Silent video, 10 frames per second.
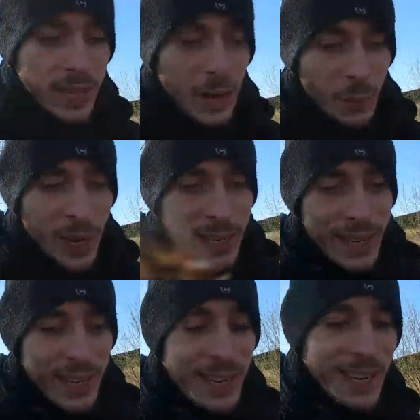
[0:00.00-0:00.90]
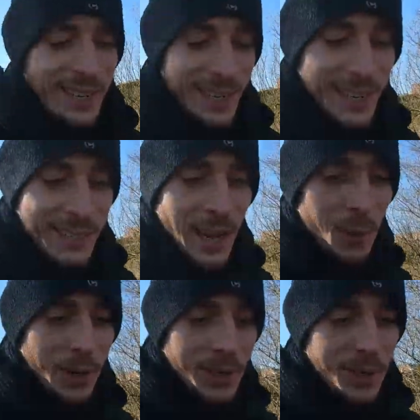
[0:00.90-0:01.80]
It's not when it's
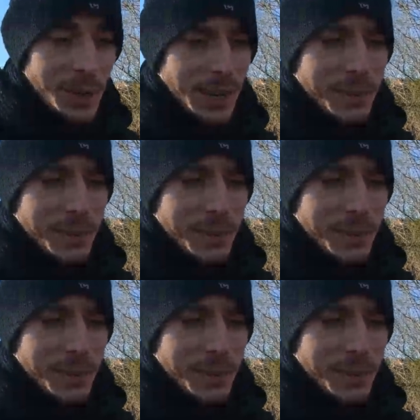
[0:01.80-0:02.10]
not when you